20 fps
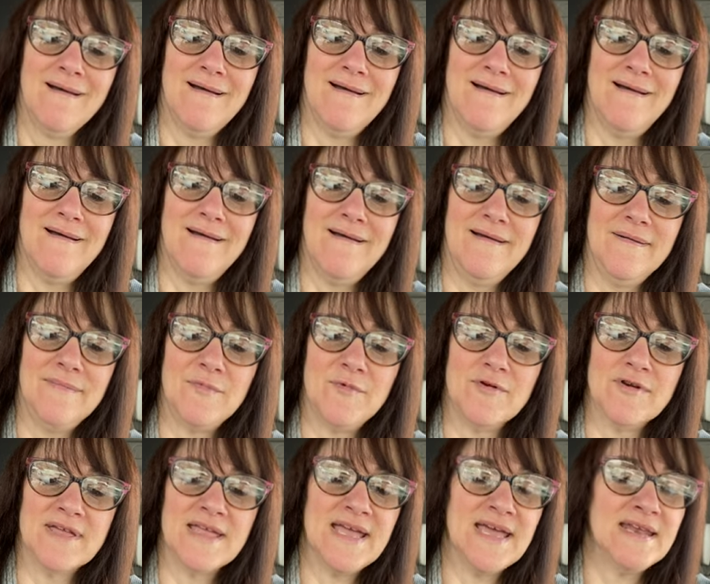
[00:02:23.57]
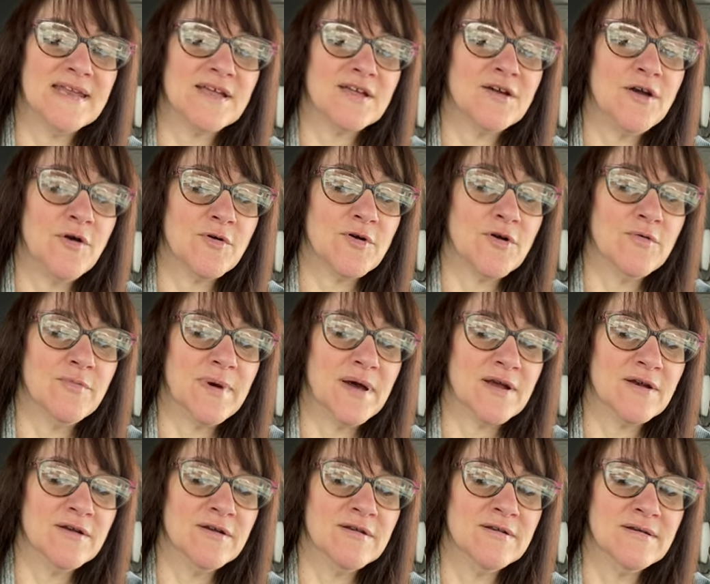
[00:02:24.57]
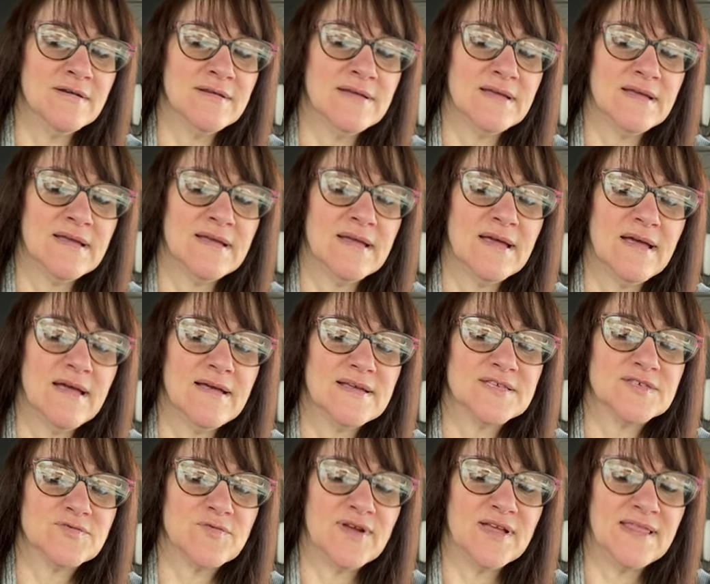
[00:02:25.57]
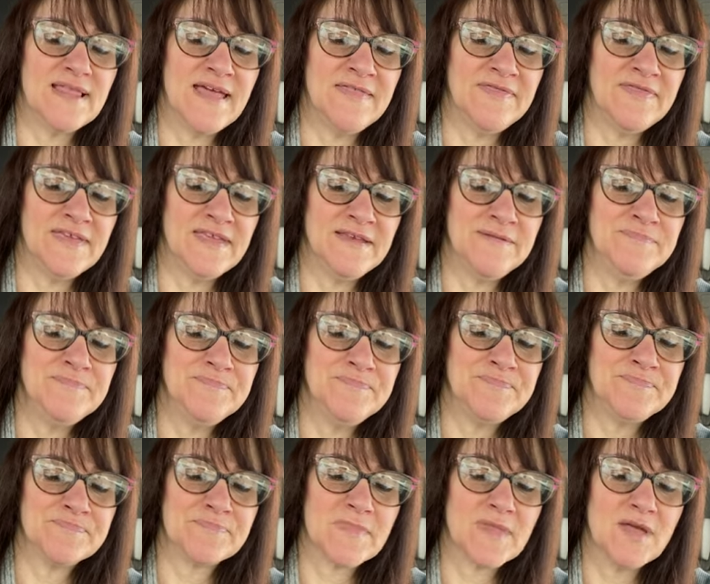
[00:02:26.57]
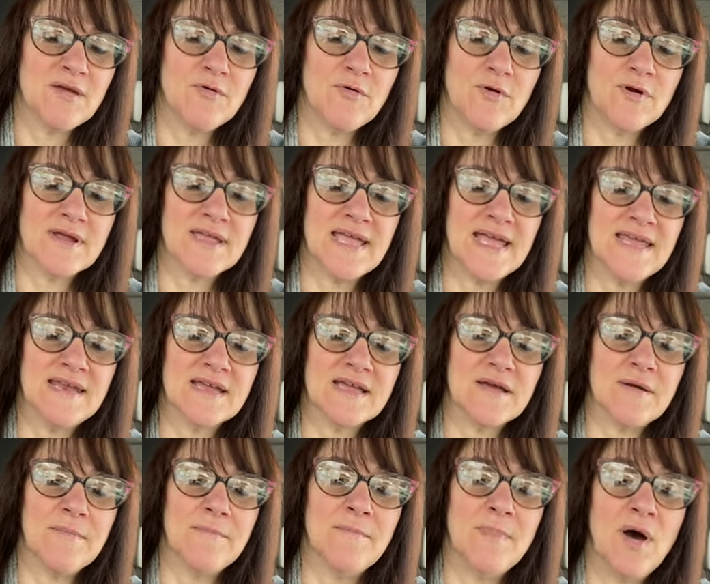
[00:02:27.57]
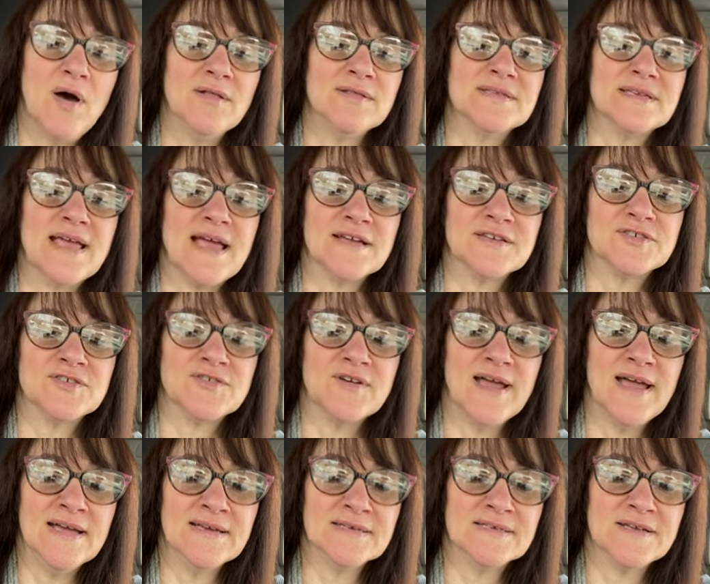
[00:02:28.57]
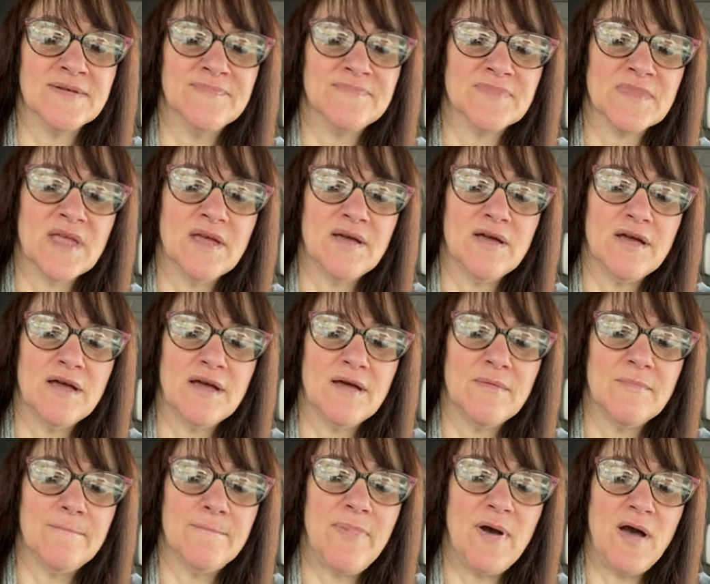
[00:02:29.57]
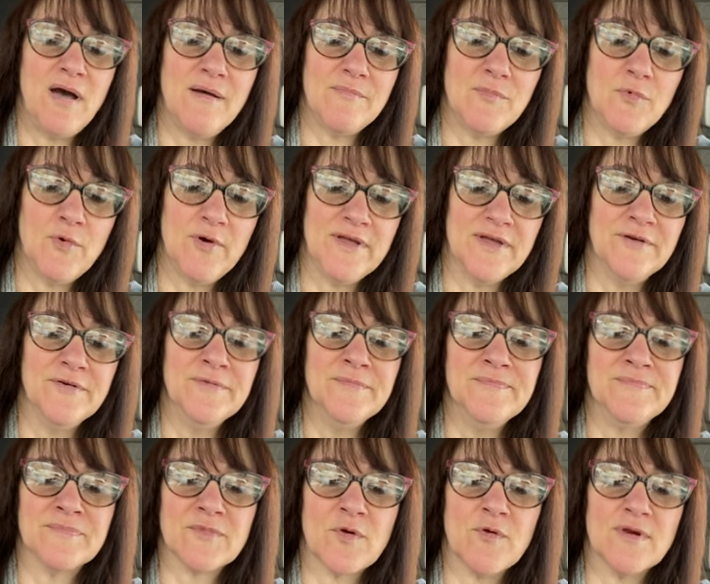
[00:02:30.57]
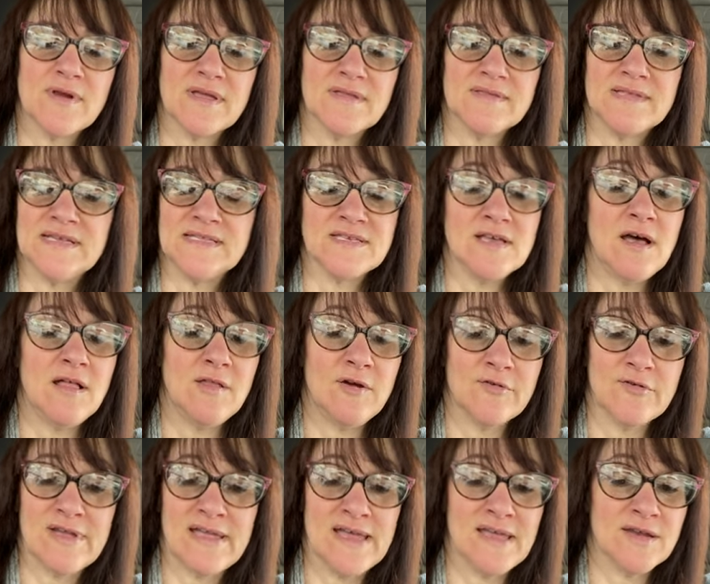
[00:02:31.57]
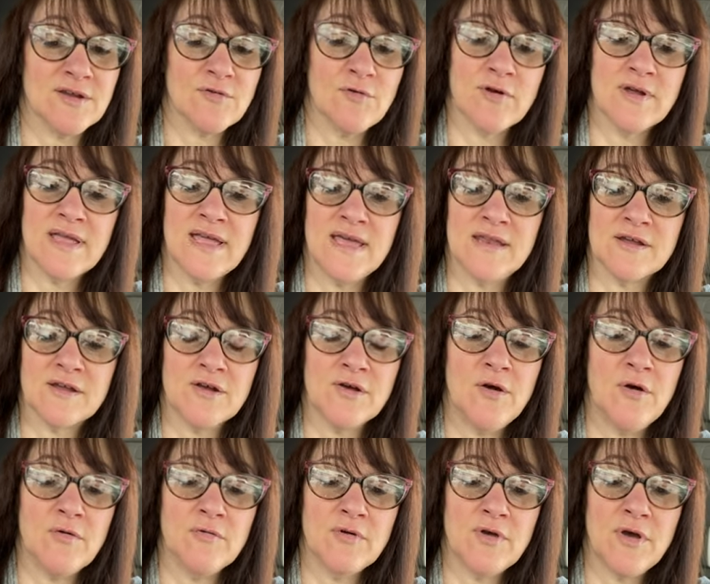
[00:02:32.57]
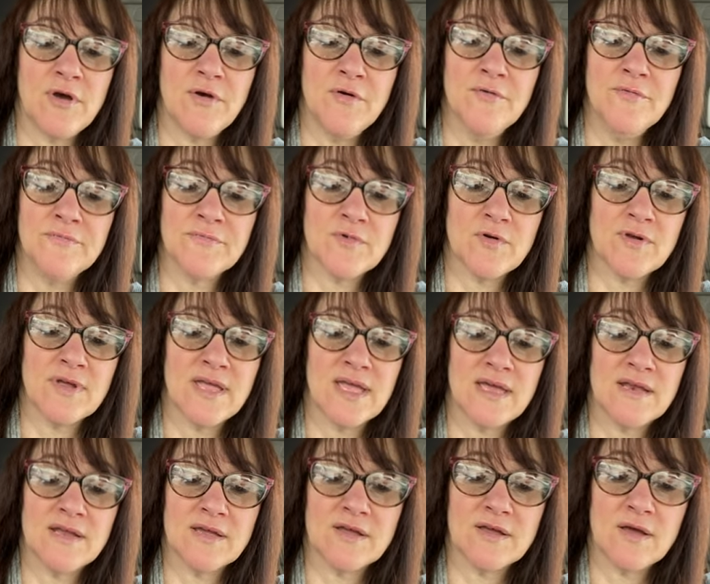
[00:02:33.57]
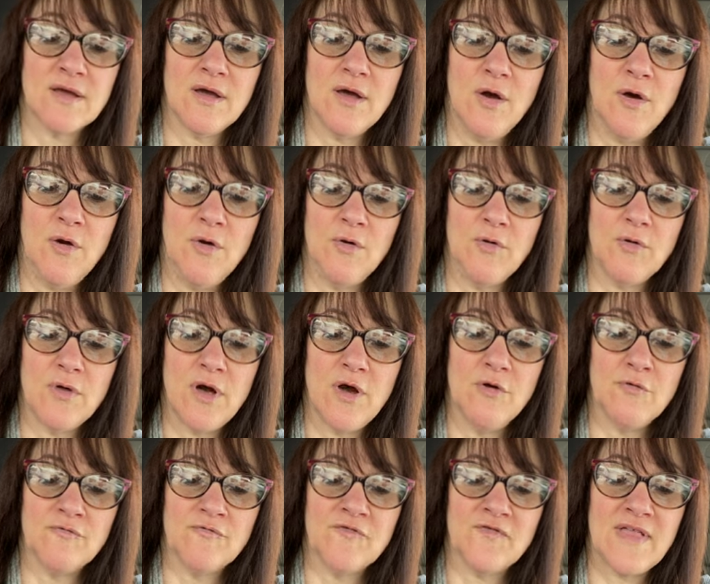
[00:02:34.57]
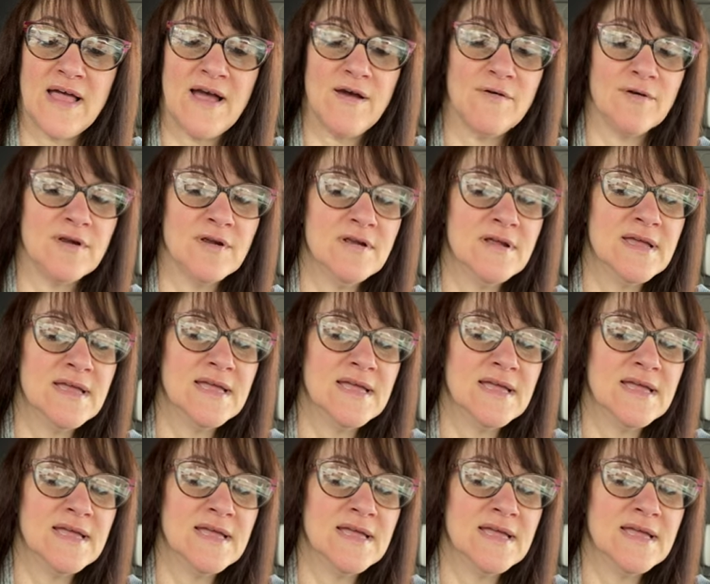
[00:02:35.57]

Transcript: um, organic cocoa butter, soy lentils, organic malt extract, palm oil, or it's all organic, organic cocoa, organic whole oat flour,